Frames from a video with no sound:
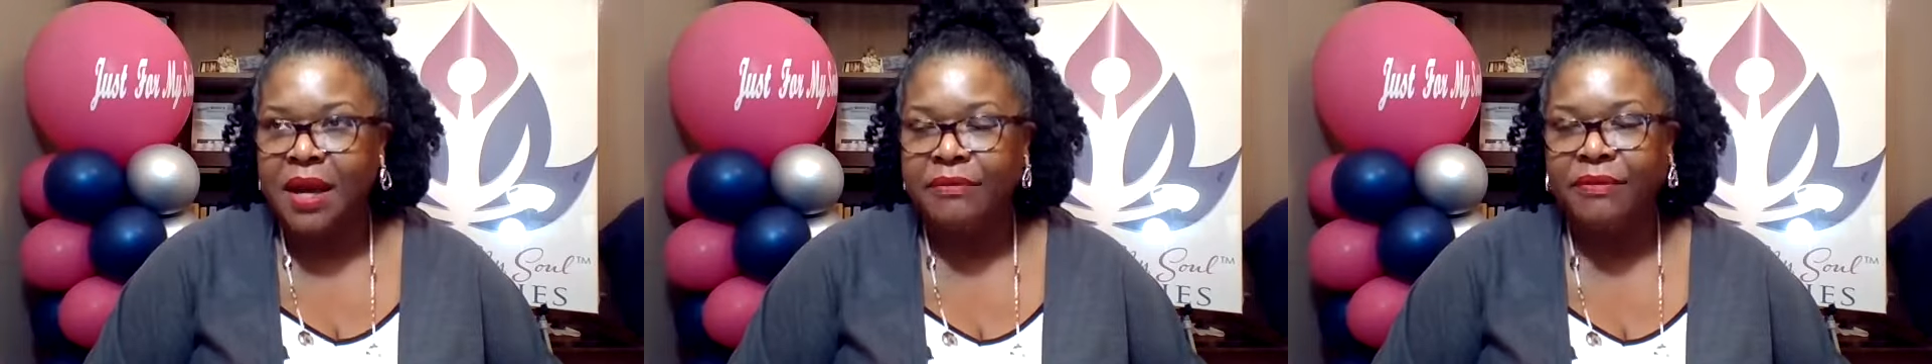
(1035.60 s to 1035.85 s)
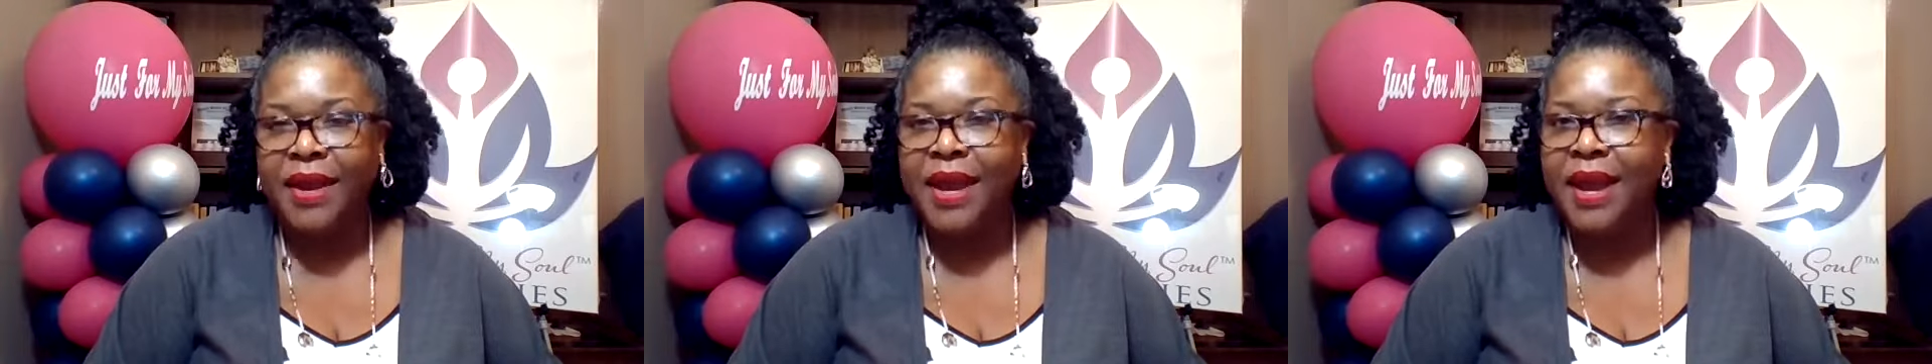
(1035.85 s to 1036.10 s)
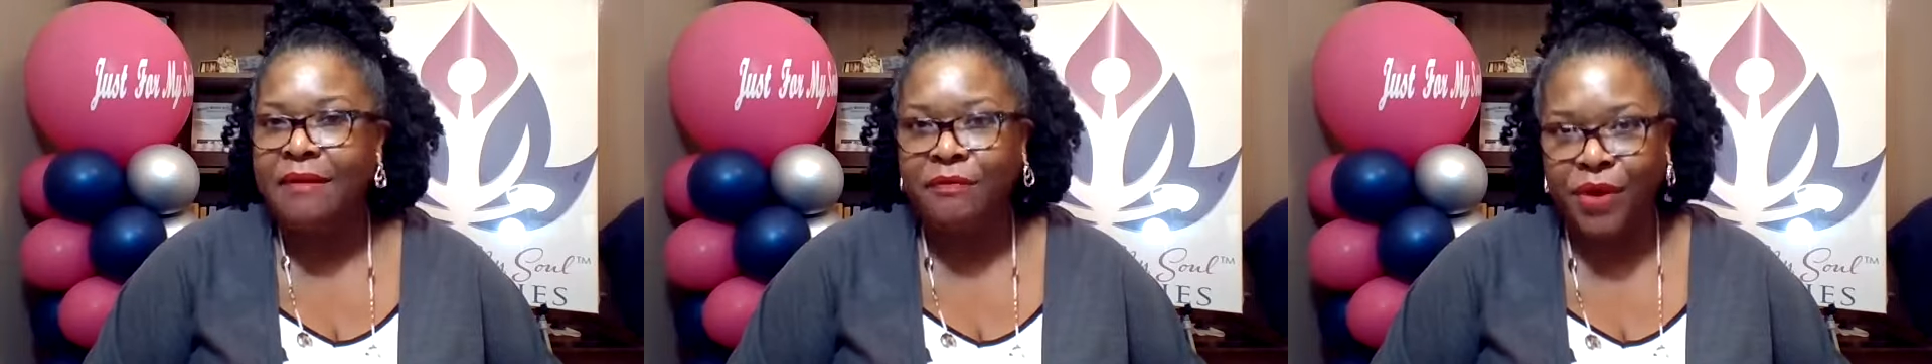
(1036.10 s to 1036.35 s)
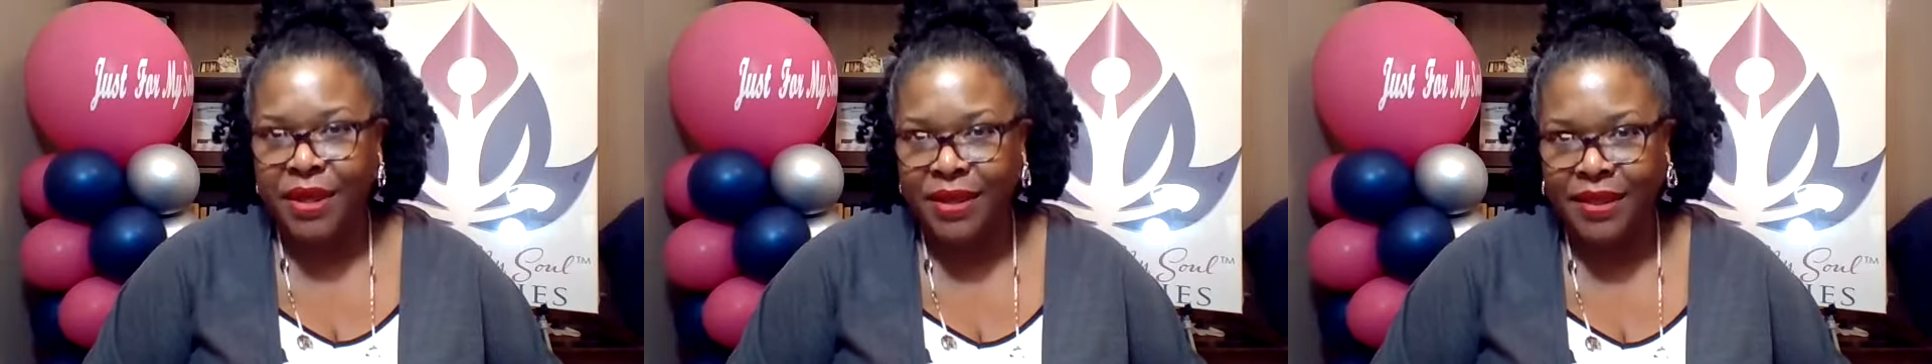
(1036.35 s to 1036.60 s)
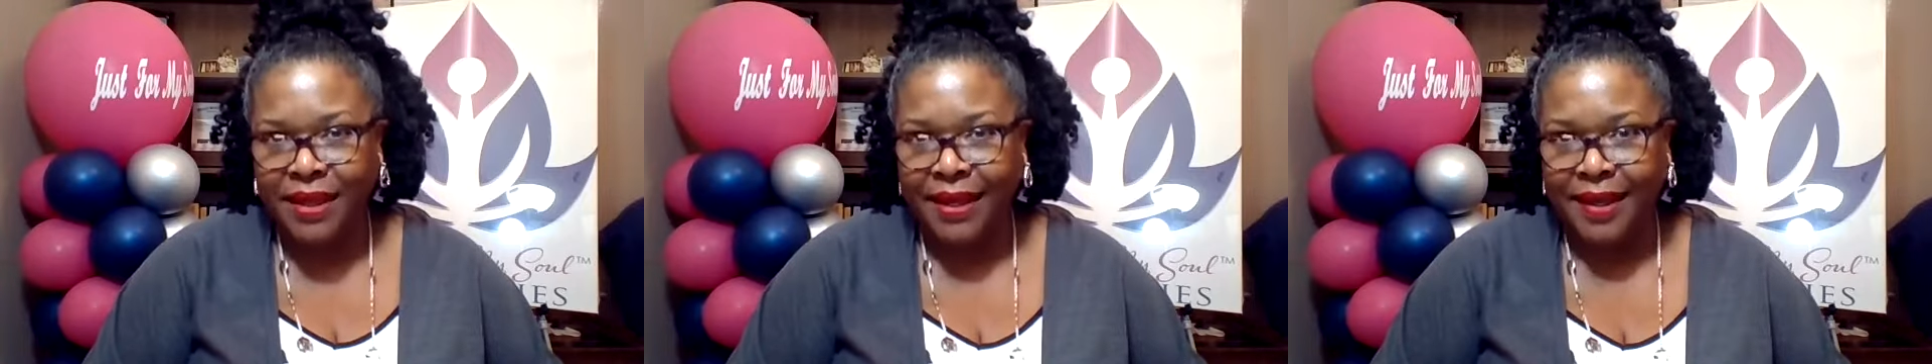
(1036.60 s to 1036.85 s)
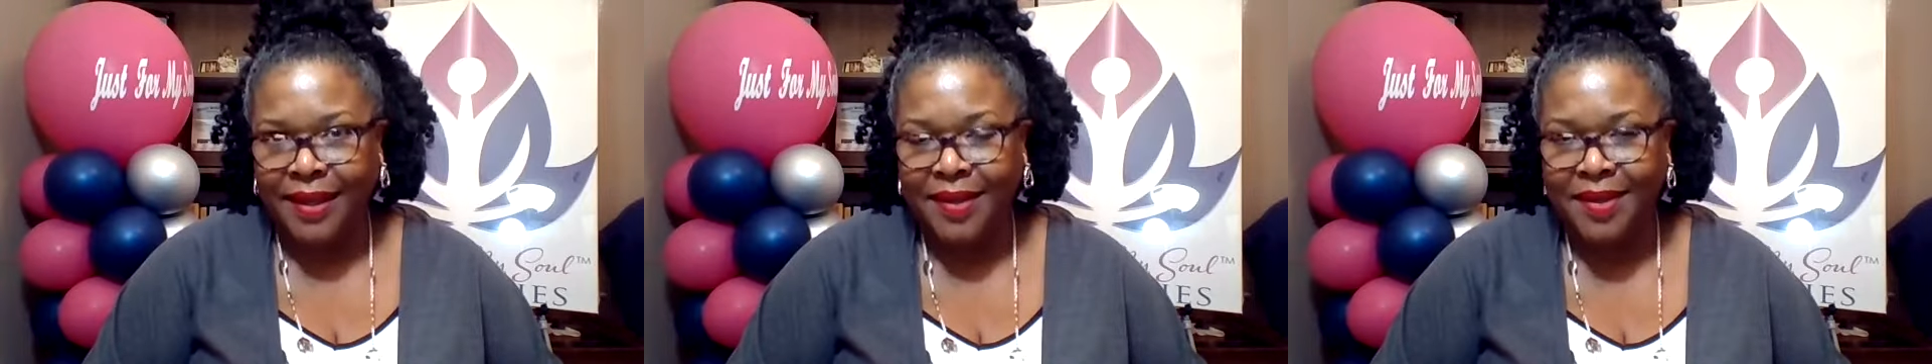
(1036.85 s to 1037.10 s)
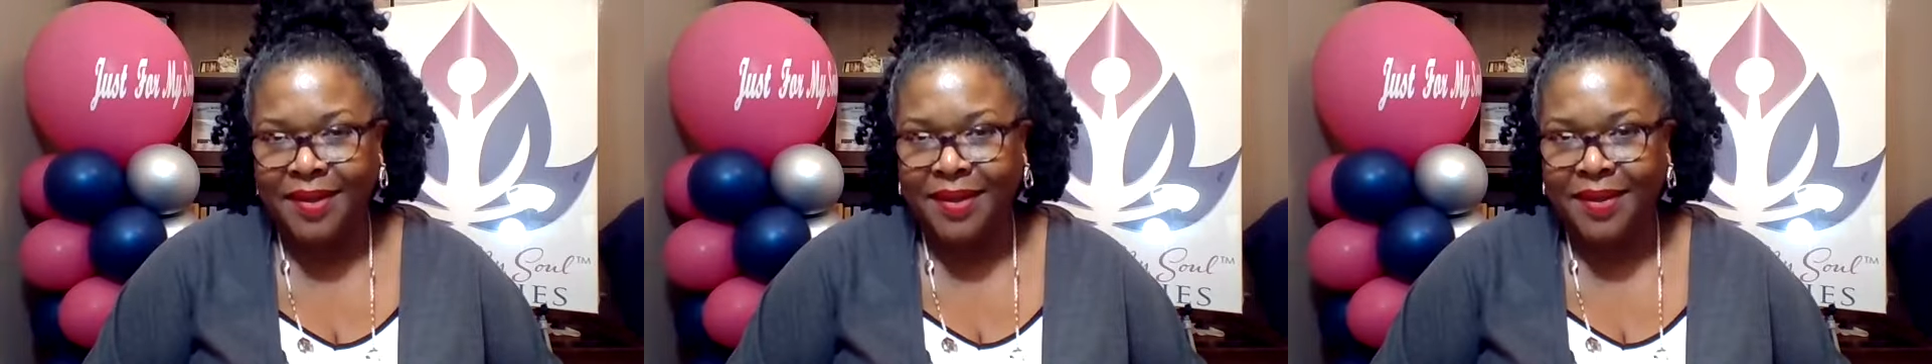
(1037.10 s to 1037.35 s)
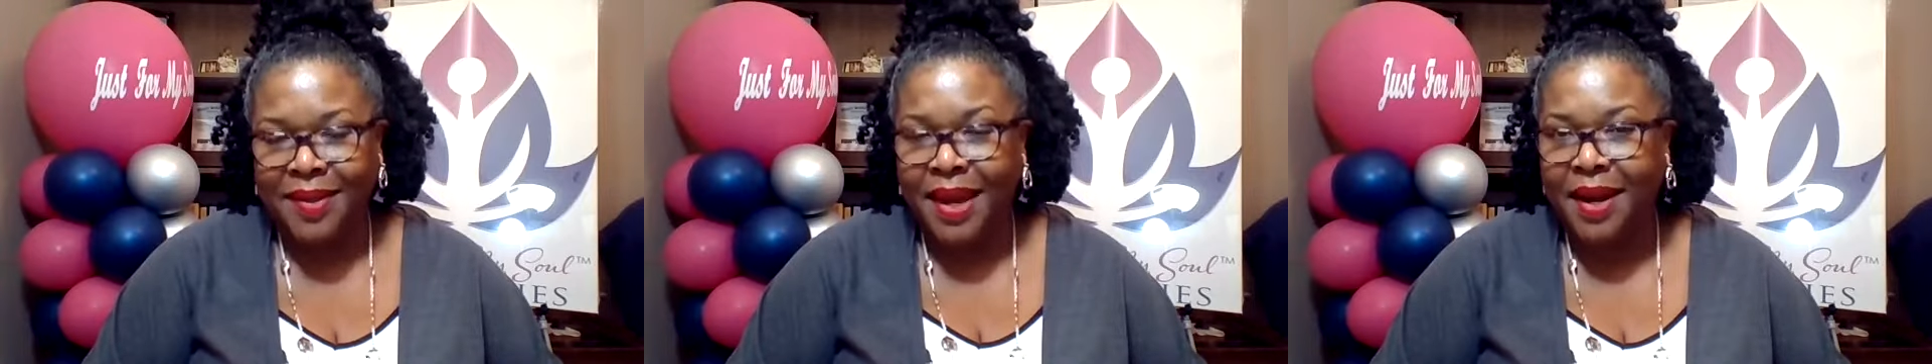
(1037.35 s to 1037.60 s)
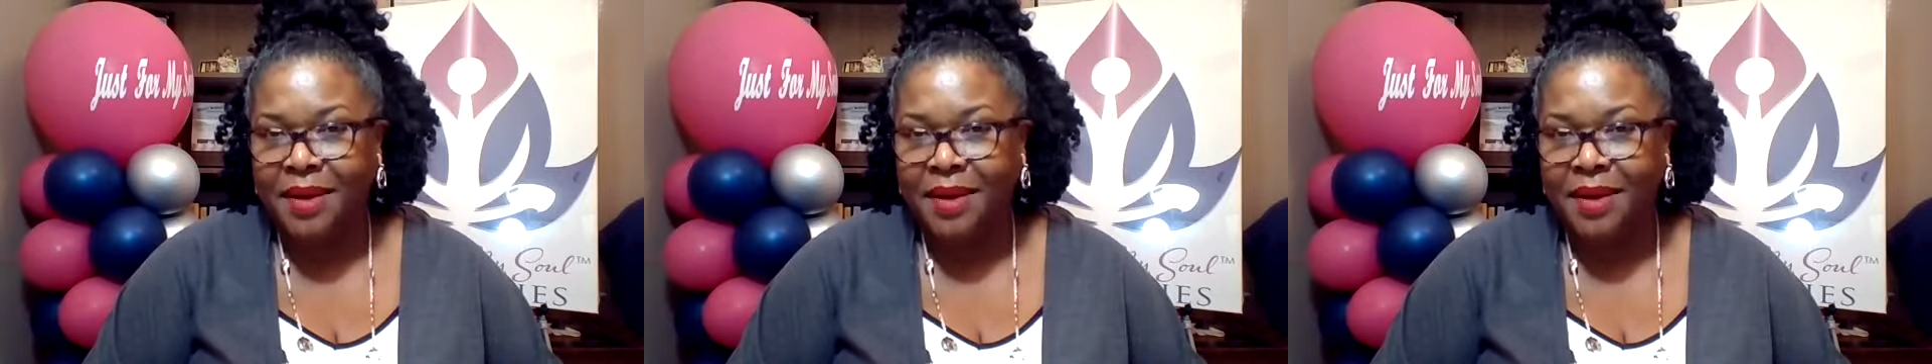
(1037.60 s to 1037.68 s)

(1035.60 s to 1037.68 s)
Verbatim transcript: of everything that